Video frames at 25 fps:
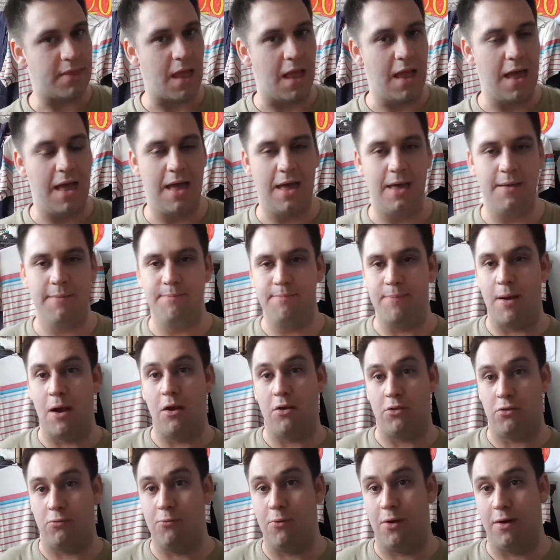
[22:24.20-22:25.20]

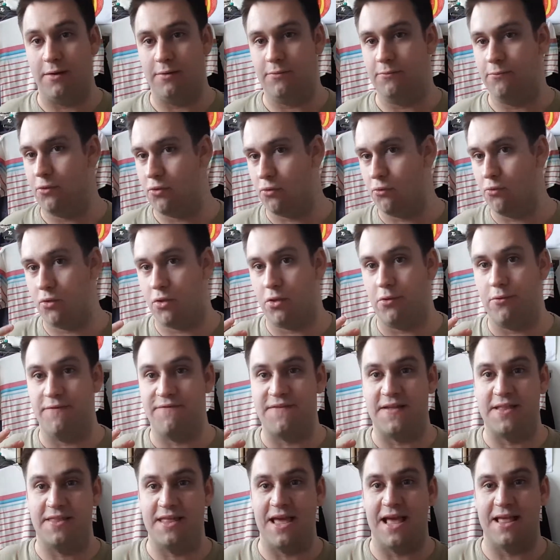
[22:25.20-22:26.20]
Part 1 was also a
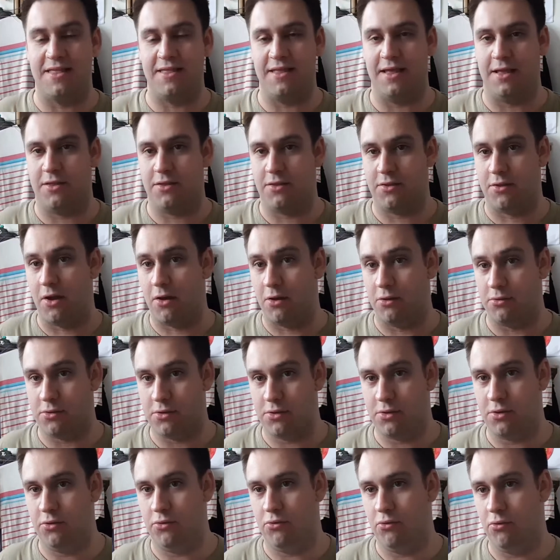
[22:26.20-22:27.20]
fantastic start
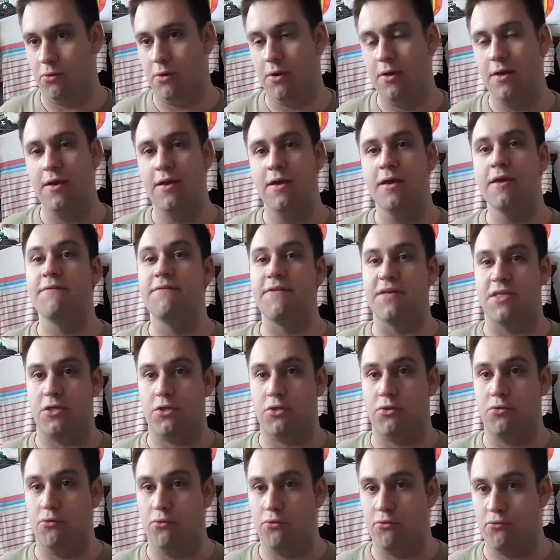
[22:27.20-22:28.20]
to this
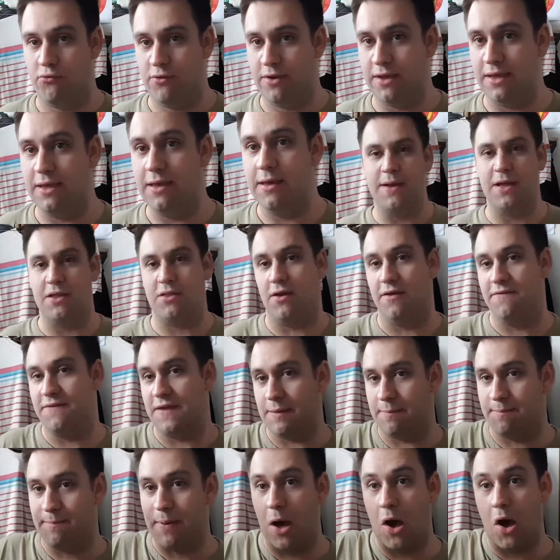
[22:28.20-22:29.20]
story, but I
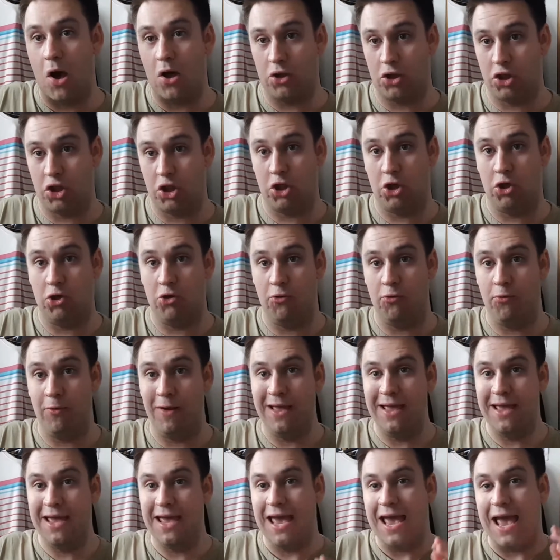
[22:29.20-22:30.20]
think Part 2
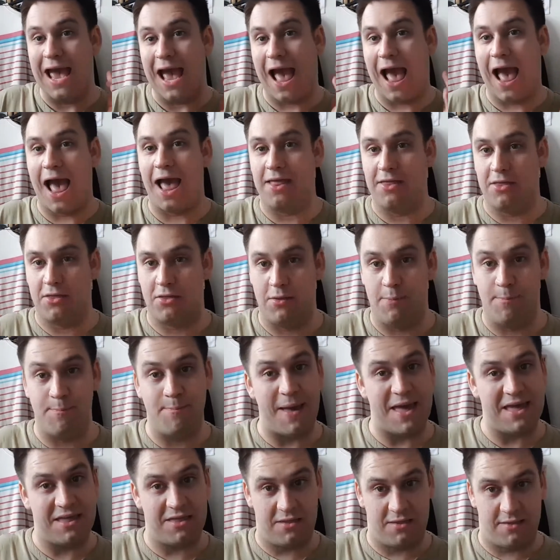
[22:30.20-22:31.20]
has the
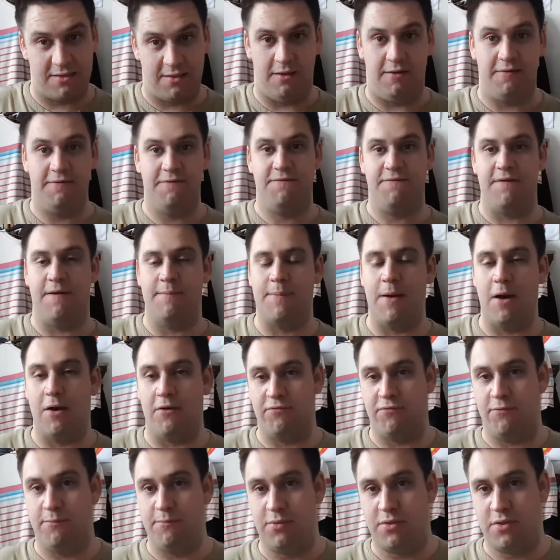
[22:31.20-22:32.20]
best stuff,
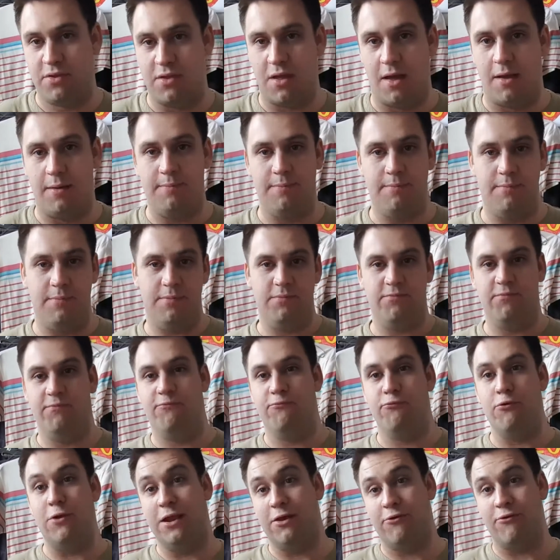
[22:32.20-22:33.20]
apart from some
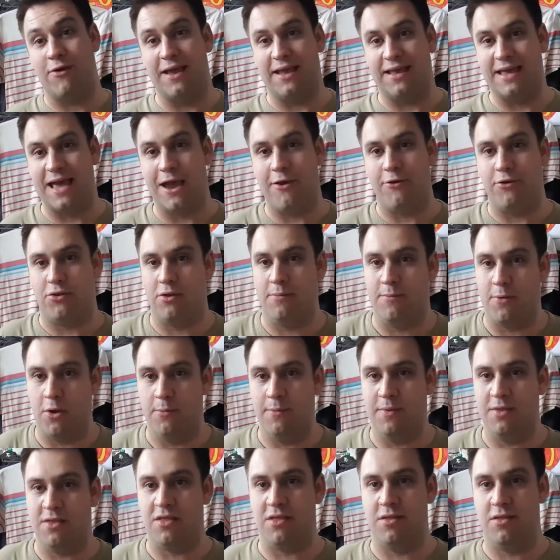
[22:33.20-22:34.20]
really great character
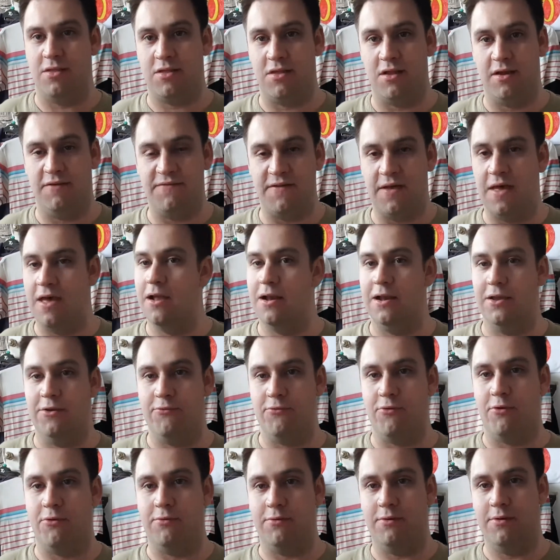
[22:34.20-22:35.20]
moments and stuff
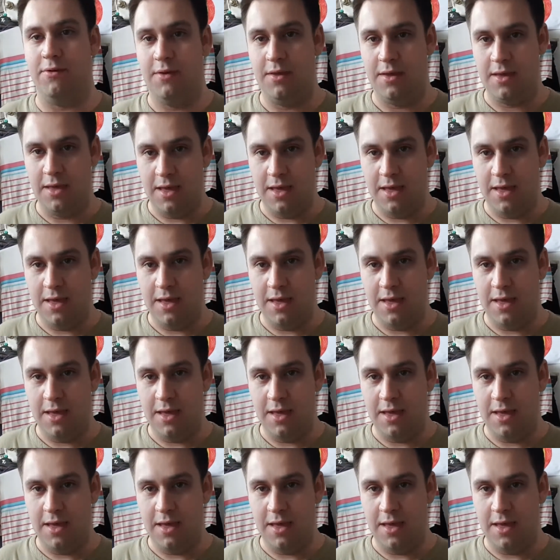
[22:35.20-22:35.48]
earlier on.